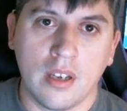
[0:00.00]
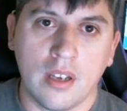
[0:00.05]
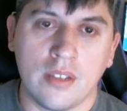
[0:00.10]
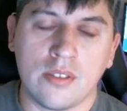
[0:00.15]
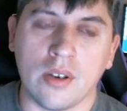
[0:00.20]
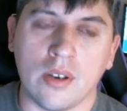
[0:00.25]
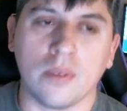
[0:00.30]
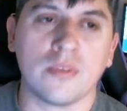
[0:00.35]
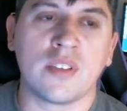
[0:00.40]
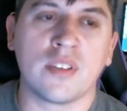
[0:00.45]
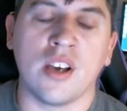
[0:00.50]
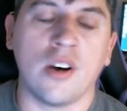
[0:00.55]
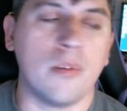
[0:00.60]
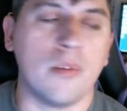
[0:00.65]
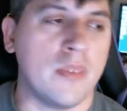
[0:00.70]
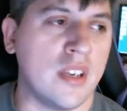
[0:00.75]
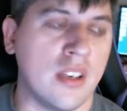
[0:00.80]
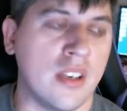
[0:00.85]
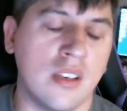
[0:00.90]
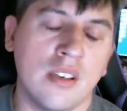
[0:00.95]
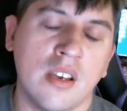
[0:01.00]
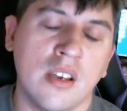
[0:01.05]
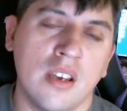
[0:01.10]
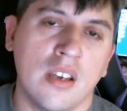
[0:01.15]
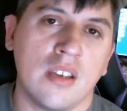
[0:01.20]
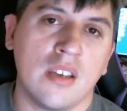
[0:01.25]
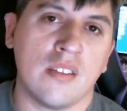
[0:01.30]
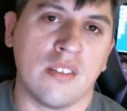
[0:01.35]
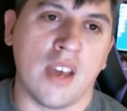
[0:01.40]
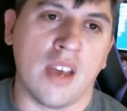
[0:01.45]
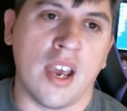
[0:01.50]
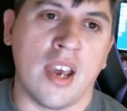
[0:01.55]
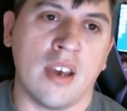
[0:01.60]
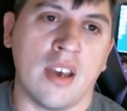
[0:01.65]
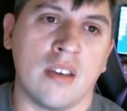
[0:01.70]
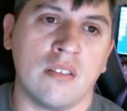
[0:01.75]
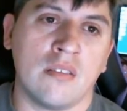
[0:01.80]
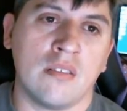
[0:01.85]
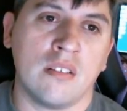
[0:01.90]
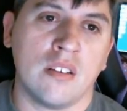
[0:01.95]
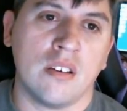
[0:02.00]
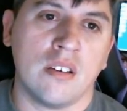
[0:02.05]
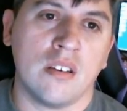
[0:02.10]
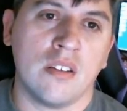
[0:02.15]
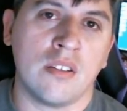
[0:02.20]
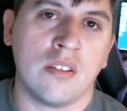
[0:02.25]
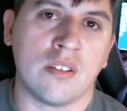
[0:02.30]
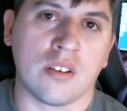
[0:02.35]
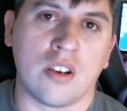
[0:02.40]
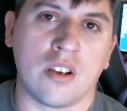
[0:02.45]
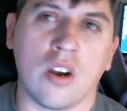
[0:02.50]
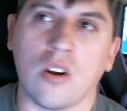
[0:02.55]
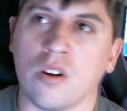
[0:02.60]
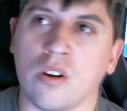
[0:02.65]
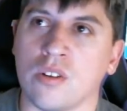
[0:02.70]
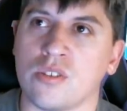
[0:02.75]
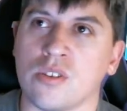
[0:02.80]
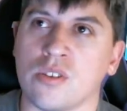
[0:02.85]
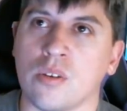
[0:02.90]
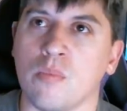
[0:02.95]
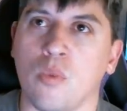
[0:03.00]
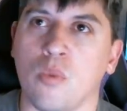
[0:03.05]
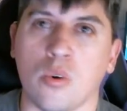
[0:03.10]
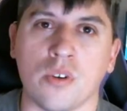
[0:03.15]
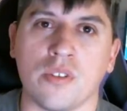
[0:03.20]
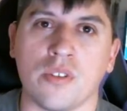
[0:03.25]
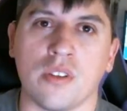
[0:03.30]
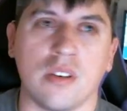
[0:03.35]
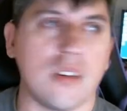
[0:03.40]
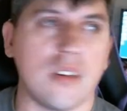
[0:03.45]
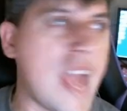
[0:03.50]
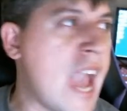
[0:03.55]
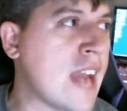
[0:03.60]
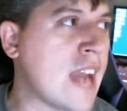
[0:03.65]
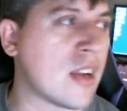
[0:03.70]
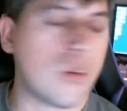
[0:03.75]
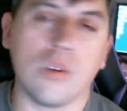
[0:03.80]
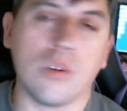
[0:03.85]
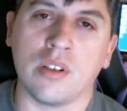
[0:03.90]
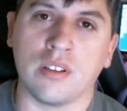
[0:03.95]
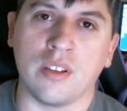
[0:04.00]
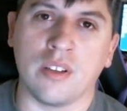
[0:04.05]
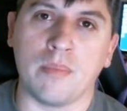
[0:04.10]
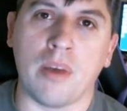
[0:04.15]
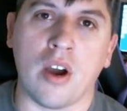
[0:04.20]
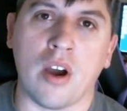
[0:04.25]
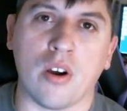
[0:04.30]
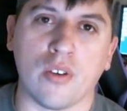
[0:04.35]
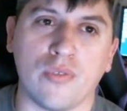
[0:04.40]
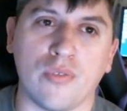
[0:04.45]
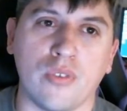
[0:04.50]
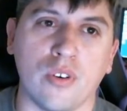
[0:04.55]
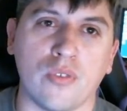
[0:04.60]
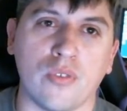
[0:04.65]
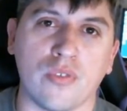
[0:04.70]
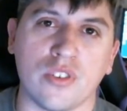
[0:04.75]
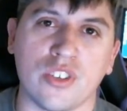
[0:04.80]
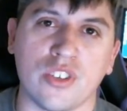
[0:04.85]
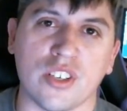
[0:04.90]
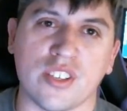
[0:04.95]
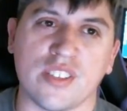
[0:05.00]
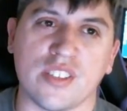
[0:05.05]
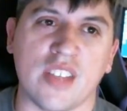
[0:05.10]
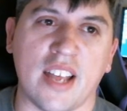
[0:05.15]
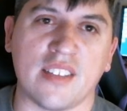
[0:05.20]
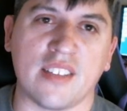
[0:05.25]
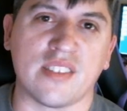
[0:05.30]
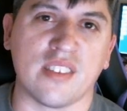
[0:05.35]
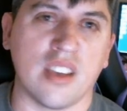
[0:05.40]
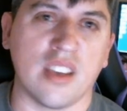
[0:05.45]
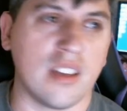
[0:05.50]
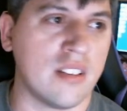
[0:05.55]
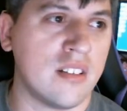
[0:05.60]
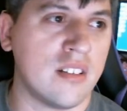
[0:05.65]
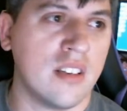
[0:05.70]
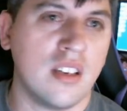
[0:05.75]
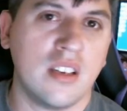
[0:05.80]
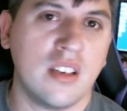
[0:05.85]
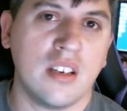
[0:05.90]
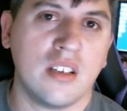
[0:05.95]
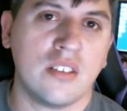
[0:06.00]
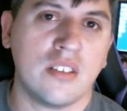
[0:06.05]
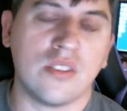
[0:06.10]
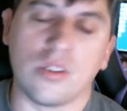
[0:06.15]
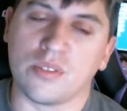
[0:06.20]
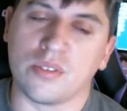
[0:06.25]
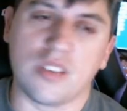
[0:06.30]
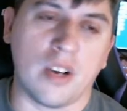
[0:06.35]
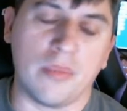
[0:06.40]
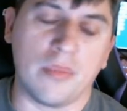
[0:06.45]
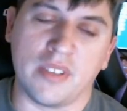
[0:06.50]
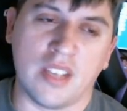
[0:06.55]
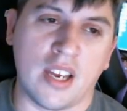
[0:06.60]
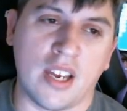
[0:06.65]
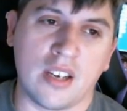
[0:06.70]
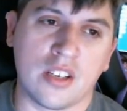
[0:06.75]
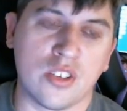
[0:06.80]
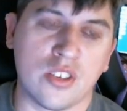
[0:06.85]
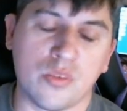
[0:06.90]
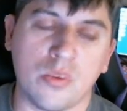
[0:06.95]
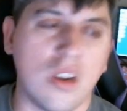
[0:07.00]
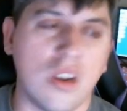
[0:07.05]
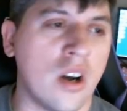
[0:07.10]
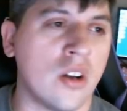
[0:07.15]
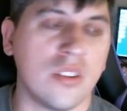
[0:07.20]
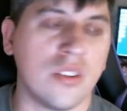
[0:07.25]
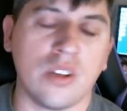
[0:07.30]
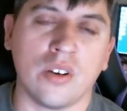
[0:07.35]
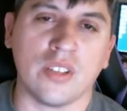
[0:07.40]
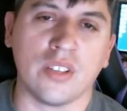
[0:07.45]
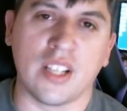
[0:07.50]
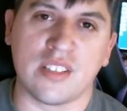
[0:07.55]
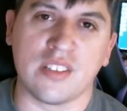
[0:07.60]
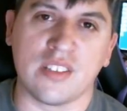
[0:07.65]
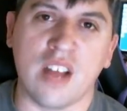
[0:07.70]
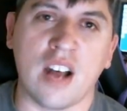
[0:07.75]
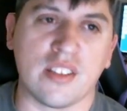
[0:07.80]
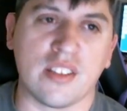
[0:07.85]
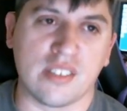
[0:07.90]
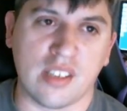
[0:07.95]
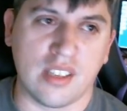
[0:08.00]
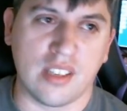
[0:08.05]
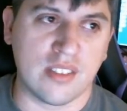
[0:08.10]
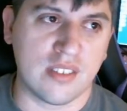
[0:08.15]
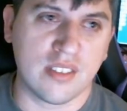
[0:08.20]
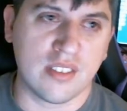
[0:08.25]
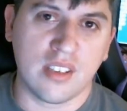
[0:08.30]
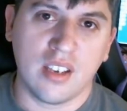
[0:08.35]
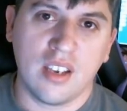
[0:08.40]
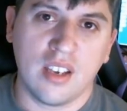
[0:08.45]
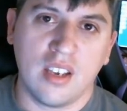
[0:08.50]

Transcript: Don't tell me that the cards are more than adequately powerful for just that set. Don't tell me that, because we all know that's nonsense.